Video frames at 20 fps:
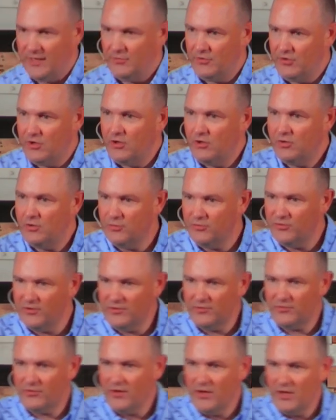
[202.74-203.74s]
Now, the good news
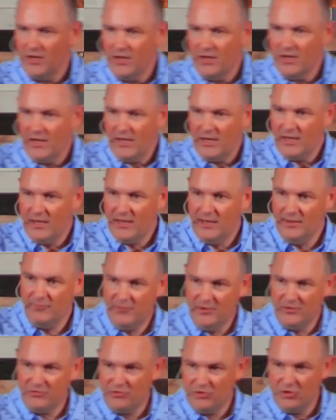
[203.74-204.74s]
is if
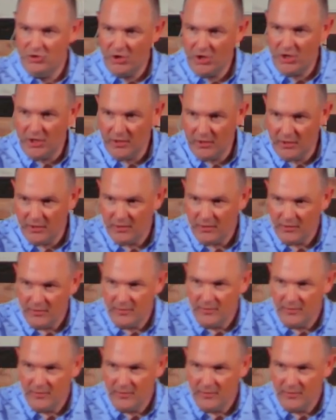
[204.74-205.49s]
it's good,